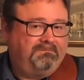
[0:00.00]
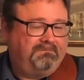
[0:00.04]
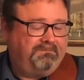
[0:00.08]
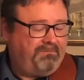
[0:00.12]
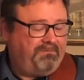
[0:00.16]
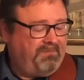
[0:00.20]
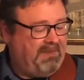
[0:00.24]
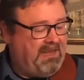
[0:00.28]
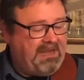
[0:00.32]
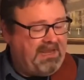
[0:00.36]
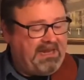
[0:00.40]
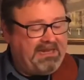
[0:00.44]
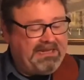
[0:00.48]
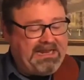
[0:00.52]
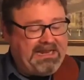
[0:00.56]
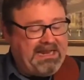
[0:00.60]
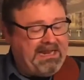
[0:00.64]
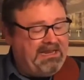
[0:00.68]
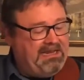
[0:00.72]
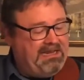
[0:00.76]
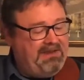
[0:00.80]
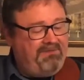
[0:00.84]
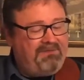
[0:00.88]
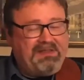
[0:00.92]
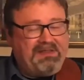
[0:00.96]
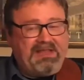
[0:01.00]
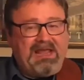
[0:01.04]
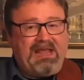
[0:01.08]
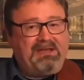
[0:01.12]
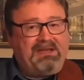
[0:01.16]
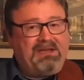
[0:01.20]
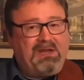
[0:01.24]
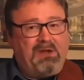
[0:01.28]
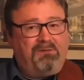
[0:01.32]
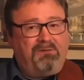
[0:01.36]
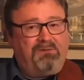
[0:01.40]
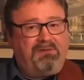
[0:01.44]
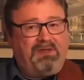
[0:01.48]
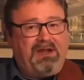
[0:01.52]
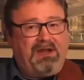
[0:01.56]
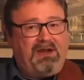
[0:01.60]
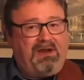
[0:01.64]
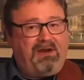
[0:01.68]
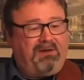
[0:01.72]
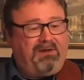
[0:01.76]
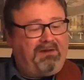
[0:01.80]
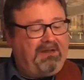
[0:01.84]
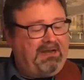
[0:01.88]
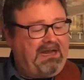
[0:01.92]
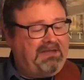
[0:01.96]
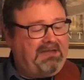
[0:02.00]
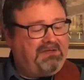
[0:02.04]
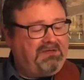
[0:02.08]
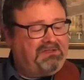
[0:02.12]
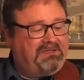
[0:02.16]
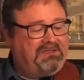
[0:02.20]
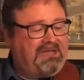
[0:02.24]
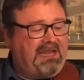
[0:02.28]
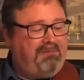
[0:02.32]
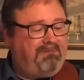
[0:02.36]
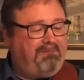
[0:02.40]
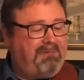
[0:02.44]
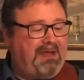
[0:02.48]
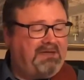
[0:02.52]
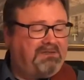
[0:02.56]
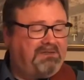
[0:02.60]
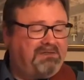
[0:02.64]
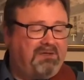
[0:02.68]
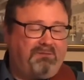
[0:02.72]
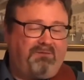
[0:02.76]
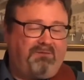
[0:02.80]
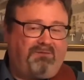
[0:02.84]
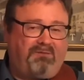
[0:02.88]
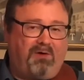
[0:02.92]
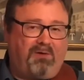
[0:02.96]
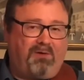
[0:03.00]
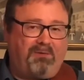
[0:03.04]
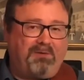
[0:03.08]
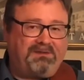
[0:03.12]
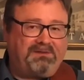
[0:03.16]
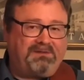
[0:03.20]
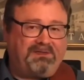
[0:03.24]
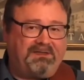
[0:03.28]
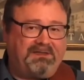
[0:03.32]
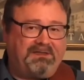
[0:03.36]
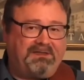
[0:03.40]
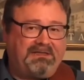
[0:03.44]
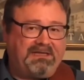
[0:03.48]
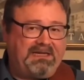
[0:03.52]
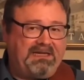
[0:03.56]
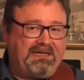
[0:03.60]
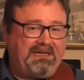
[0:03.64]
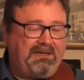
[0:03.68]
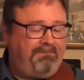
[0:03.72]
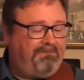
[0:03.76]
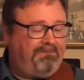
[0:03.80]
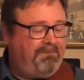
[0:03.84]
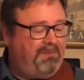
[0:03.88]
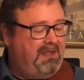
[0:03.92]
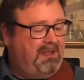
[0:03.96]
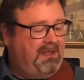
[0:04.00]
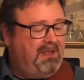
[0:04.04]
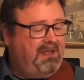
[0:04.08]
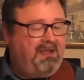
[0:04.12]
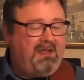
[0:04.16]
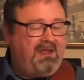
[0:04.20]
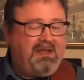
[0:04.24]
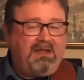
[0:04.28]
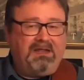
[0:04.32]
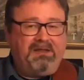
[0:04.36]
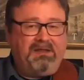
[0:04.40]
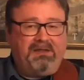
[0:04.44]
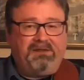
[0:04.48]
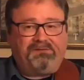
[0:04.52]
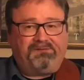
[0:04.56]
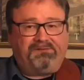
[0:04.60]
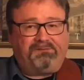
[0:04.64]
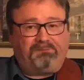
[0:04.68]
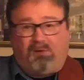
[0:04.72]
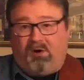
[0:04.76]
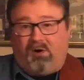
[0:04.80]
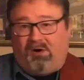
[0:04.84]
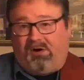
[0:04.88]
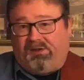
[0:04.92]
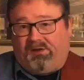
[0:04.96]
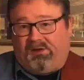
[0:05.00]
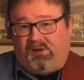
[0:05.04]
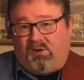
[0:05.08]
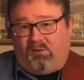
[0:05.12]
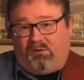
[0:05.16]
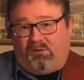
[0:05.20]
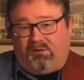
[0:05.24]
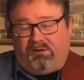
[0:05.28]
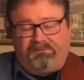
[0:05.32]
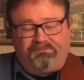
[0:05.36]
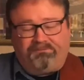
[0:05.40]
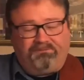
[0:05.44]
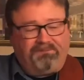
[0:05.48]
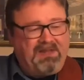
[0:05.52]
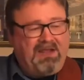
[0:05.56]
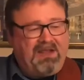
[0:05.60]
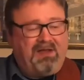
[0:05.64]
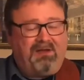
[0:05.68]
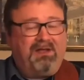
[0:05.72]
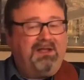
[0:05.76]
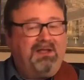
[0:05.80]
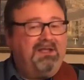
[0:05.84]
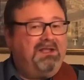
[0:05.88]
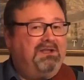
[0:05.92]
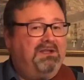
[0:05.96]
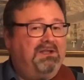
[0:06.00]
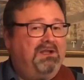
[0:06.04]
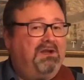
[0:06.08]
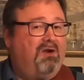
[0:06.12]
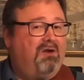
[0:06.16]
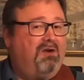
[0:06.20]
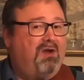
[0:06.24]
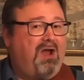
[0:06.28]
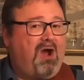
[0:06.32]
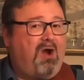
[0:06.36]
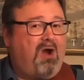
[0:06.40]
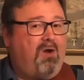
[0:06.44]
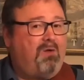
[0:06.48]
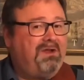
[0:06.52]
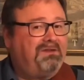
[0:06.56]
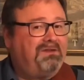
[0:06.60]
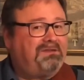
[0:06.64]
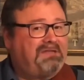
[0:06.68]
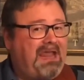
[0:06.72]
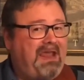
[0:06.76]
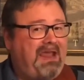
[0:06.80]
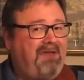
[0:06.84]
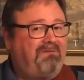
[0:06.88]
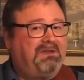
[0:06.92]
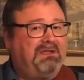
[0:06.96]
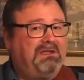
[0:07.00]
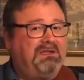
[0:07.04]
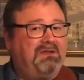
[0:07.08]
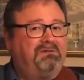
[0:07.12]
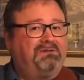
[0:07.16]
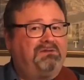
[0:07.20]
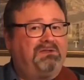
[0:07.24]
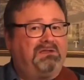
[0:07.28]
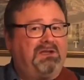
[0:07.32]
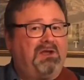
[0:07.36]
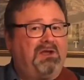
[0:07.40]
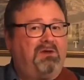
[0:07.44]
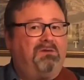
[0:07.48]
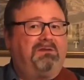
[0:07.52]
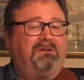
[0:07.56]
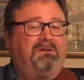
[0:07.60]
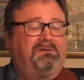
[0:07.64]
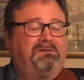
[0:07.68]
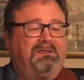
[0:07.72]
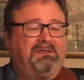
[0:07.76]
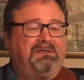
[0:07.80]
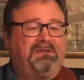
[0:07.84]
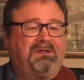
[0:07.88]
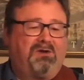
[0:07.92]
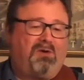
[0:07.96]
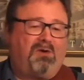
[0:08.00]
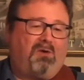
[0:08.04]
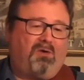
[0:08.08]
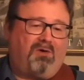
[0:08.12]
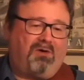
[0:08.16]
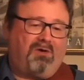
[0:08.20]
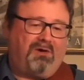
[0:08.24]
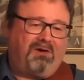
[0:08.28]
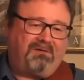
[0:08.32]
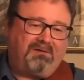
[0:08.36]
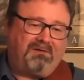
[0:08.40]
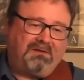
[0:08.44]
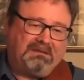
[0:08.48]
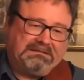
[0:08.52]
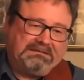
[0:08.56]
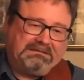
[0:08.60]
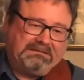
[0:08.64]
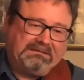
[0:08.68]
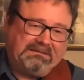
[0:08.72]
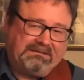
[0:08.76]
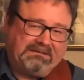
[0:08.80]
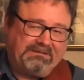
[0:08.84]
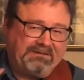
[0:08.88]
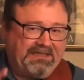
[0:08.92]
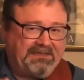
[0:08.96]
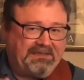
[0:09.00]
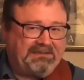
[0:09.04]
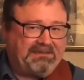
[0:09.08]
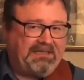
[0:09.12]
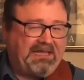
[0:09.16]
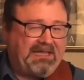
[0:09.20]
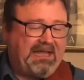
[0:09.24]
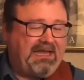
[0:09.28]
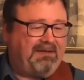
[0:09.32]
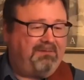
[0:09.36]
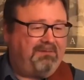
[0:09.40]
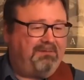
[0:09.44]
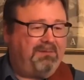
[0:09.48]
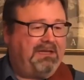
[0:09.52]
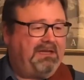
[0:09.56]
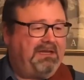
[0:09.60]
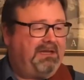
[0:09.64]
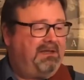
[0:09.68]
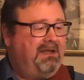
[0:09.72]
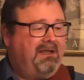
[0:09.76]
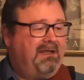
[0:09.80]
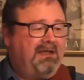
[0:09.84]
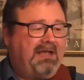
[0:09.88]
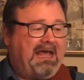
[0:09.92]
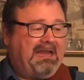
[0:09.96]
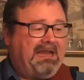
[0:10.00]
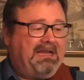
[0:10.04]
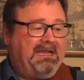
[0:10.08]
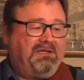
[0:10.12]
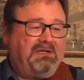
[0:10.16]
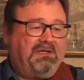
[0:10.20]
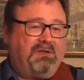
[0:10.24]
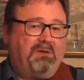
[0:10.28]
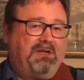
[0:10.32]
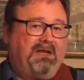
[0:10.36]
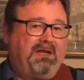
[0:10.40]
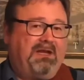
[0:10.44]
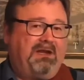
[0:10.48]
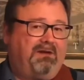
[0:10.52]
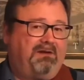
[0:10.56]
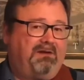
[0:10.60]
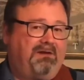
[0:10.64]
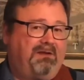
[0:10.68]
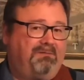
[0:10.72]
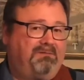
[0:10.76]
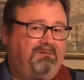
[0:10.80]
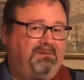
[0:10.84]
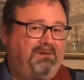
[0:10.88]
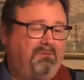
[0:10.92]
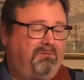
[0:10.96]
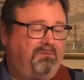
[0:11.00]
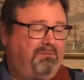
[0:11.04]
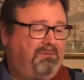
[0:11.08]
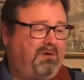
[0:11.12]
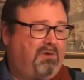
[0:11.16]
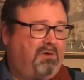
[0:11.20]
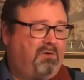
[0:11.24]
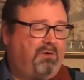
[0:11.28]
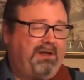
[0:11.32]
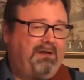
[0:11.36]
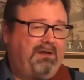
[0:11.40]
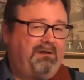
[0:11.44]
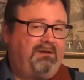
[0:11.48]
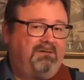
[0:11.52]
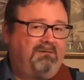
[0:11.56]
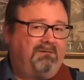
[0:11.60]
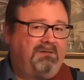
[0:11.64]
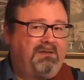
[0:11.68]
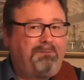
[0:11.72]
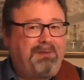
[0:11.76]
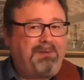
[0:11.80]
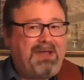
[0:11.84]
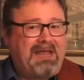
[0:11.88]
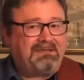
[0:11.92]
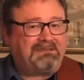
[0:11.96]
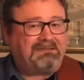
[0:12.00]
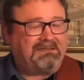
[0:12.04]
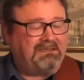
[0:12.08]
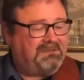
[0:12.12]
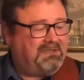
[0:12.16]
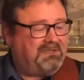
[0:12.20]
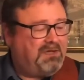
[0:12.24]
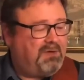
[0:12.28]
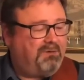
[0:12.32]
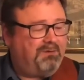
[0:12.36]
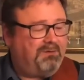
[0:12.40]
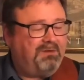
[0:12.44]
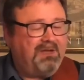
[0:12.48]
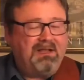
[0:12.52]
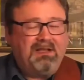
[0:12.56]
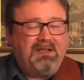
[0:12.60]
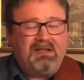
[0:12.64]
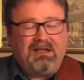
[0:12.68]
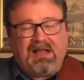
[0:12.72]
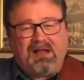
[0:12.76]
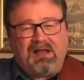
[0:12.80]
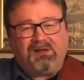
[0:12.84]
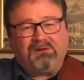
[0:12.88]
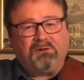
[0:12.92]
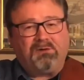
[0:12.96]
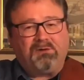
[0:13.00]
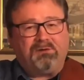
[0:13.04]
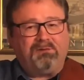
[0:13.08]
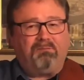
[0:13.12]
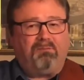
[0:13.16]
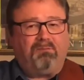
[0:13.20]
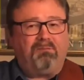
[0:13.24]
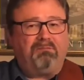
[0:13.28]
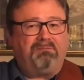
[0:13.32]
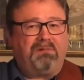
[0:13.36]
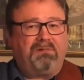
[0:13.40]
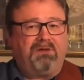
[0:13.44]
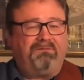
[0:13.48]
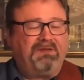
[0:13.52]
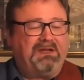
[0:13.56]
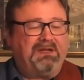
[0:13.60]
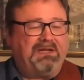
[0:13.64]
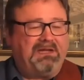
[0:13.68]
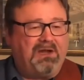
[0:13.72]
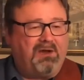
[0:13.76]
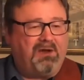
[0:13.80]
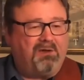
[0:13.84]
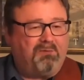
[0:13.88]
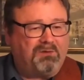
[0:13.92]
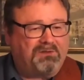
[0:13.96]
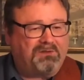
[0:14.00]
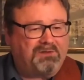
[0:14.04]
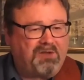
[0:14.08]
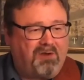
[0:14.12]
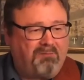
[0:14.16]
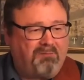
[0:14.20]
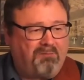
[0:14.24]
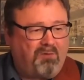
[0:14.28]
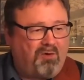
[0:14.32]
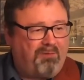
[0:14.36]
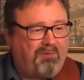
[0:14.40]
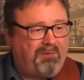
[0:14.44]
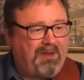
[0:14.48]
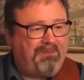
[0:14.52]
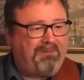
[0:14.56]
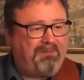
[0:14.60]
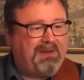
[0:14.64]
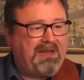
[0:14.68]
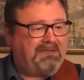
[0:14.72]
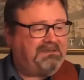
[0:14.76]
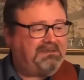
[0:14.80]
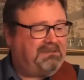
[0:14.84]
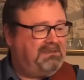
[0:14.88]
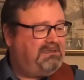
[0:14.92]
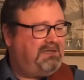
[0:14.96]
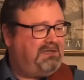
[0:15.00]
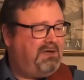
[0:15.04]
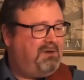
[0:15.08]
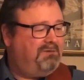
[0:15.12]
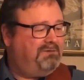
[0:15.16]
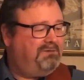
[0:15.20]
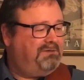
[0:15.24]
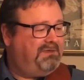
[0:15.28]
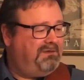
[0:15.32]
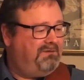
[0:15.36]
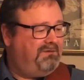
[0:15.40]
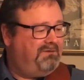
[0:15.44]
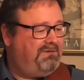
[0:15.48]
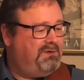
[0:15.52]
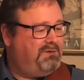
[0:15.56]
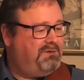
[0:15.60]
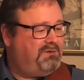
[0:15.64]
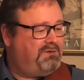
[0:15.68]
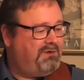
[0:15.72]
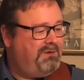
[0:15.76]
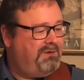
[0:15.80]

And again, even that note there that I just came back to before I went to the D is part of the chord. Now, you don't always have to use a note that's in the chord. I'll get to that in a minute. I didn't do it here, the passing tone. I'll do a video, we'll talk more about passing tones in the future.